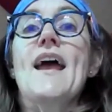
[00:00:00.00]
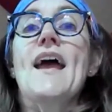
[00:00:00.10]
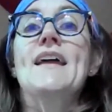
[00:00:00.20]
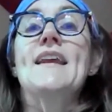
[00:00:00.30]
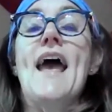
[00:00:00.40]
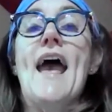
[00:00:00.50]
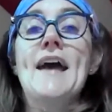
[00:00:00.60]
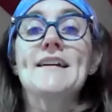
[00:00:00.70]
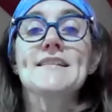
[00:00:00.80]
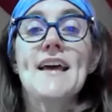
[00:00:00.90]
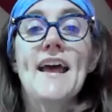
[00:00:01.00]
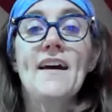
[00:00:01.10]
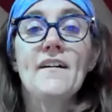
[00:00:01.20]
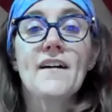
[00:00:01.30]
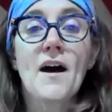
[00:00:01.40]
and
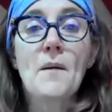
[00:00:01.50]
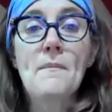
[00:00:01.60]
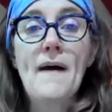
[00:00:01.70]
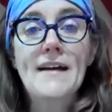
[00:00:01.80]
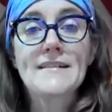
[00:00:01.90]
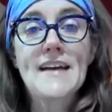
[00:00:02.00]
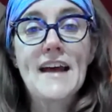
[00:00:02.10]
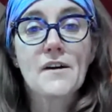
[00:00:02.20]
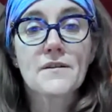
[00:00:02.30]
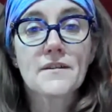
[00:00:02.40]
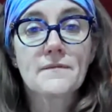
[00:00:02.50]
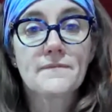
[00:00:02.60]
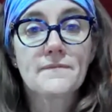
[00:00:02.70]
exhale, come back down.